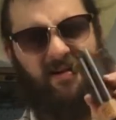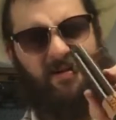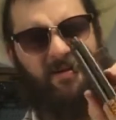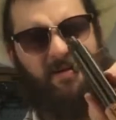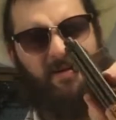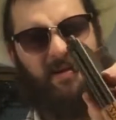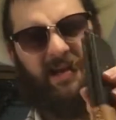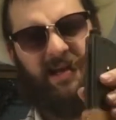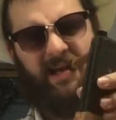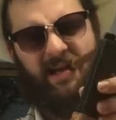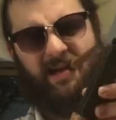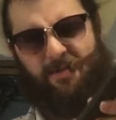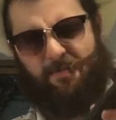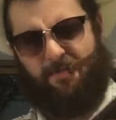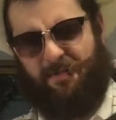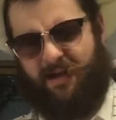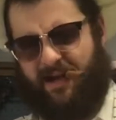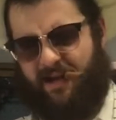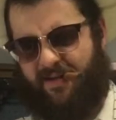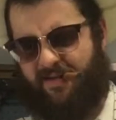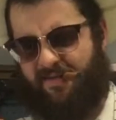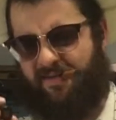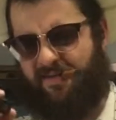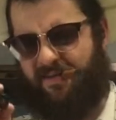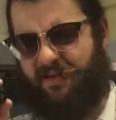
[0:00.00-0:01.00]
we take our
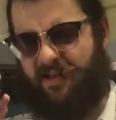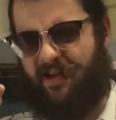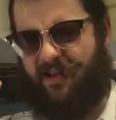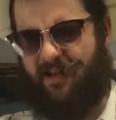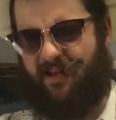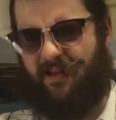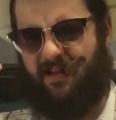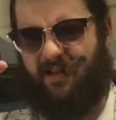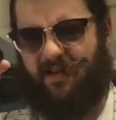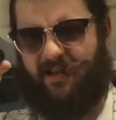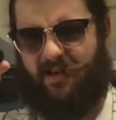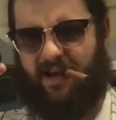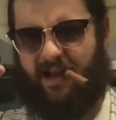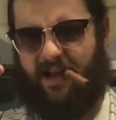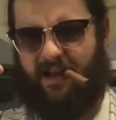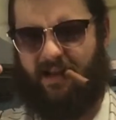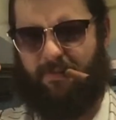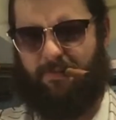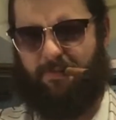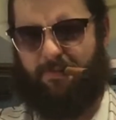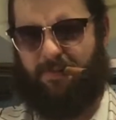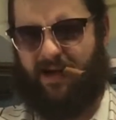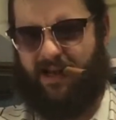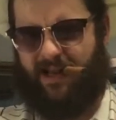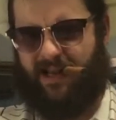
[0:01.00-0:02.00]
magazine, its
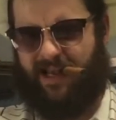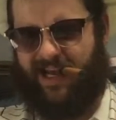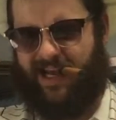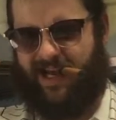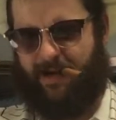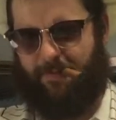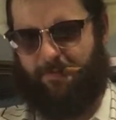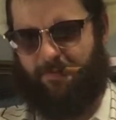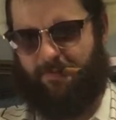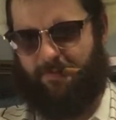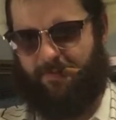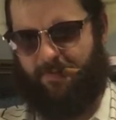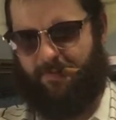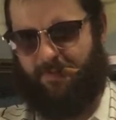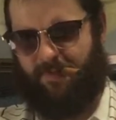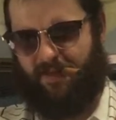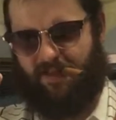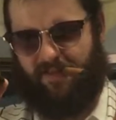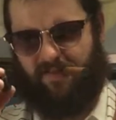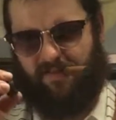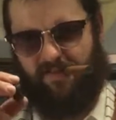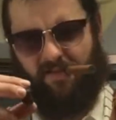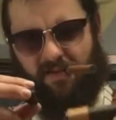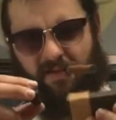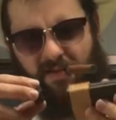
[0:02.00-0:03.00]
butt cap,
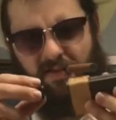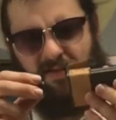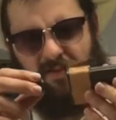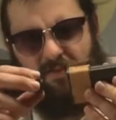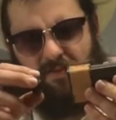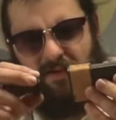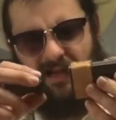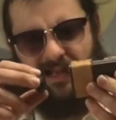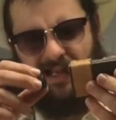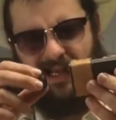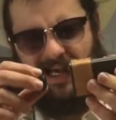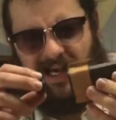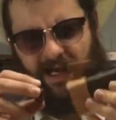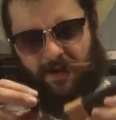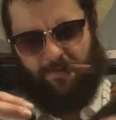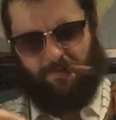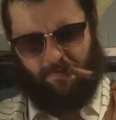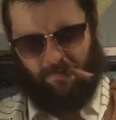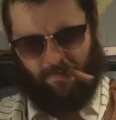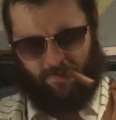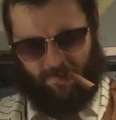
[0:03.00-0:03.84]
its little thread cap.